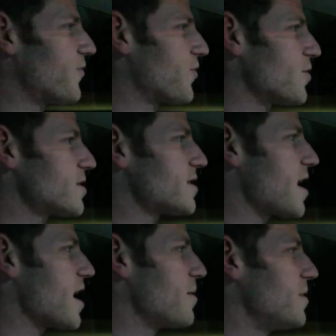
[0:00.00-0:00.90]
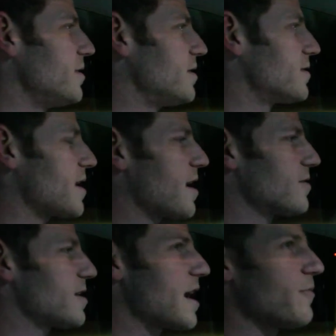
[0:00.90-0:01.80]
first time in the entire
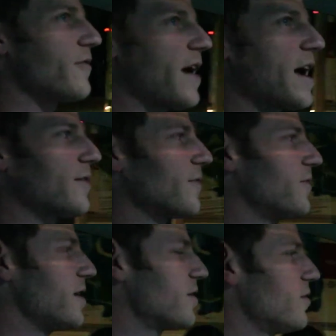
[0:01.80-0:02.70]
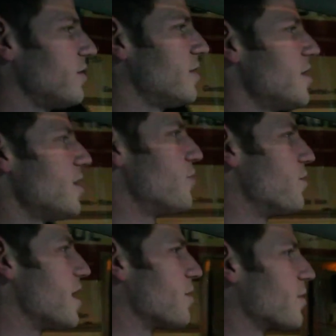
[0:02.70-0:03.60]
time we've had the vehicle
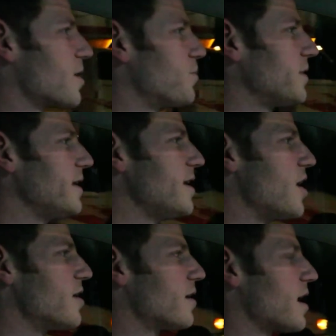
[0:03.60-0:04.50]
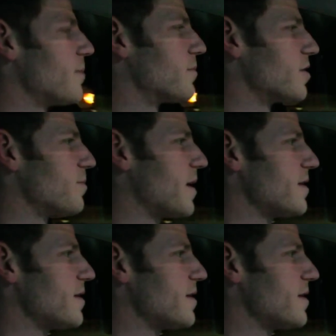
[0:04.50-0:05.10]
where we're completely unencumbered by